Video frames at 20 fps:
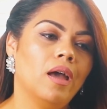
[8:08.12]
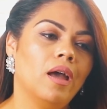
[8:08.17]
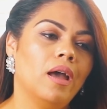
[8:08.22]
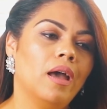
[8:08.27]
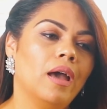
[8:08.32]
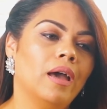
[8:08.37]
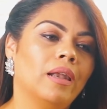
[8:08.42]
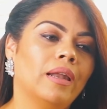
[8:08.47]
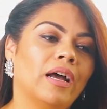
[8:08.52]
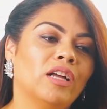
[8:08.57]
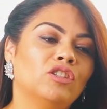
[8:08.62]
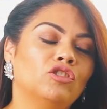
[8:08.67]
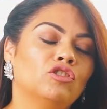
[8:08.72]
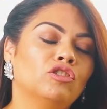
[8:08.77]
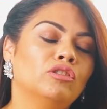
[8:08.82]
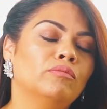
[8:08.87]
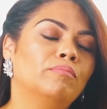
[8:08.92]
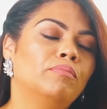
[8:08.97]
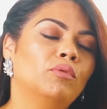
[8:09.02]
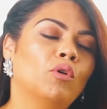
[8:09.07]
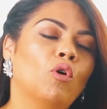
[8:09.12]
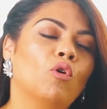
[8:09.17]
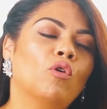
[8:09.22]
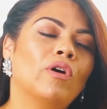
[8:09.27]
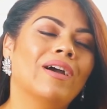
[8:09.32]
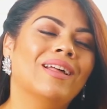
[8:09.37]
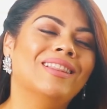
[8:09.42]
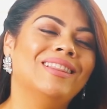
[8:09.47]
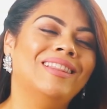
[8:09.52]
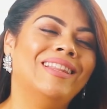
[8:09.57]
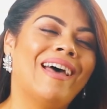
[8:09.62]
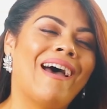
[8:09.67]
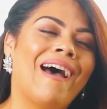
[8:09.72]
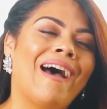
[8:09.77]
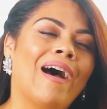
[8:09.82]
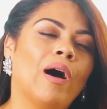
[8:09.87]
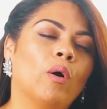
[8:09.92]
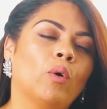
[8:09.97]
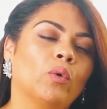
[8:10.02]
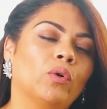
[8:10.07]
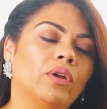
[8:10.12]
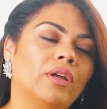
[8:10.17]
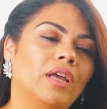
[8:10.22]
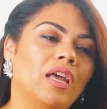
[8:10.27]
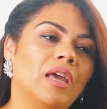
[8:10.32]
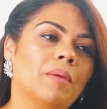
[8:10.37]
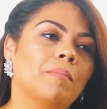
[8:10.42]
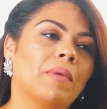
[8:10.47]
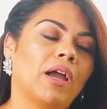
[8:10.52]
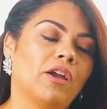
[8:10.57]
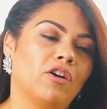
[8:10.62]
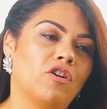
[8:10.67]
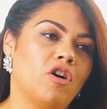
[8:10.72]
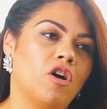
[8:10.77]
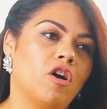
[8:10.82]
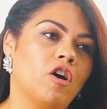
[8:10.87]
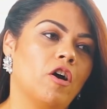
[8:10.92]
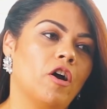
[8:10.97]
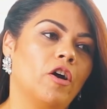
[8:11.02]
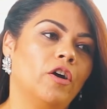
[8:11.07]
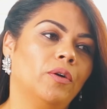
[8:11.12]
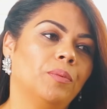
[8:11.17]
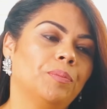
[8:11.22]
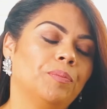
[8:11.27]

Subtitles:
And I just broke down in my car